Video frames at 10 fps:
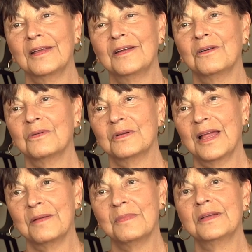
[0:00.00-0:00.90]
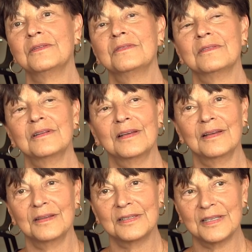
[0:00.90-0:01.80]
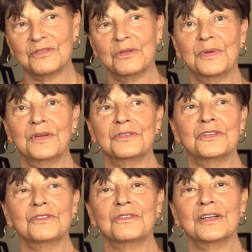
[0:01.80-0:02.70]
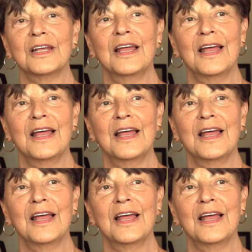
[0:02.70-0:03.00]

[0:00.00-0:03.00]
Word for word: you know, came in, etc., with her children,